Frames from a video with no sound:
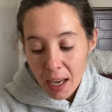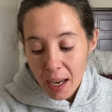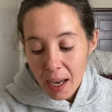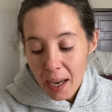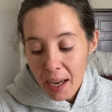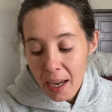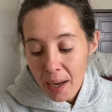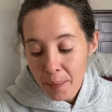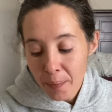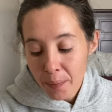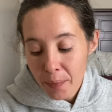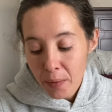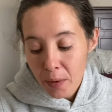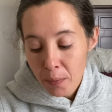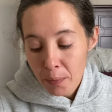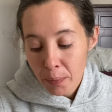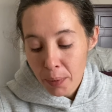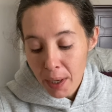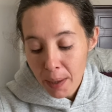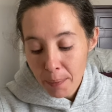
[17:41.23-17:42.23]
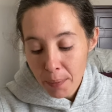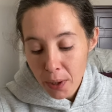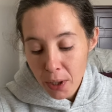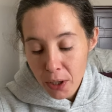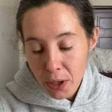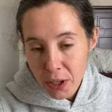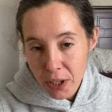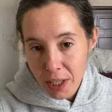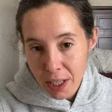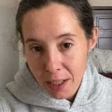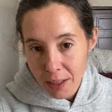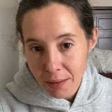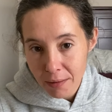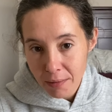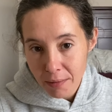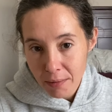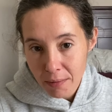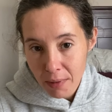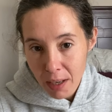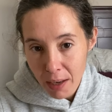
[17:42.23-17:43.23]
Um, but a person,
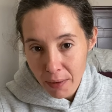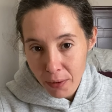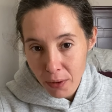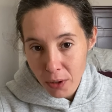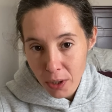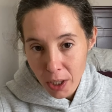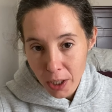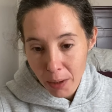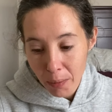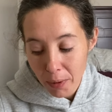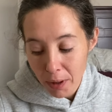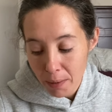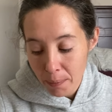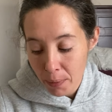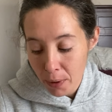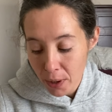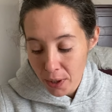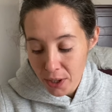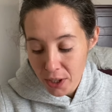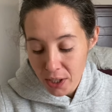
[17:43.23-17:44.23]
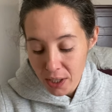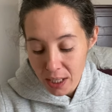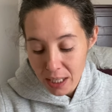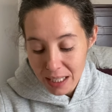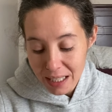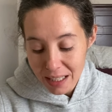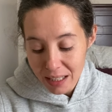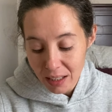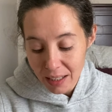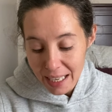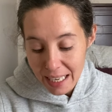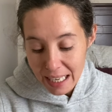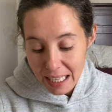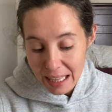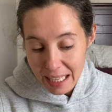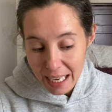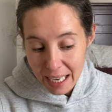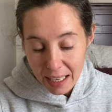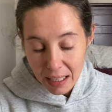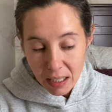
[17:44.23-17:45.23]
if you're dealing with a person that is like
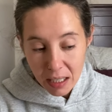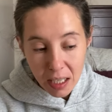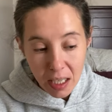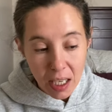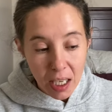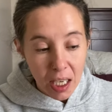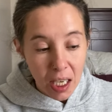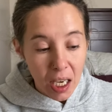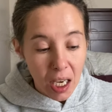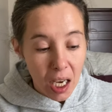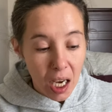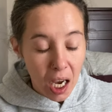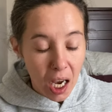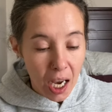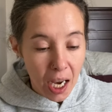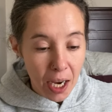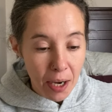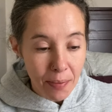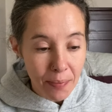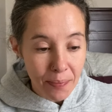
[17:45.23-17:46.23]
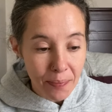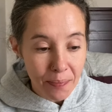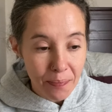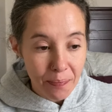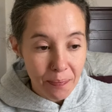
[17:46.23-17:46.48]
that, um,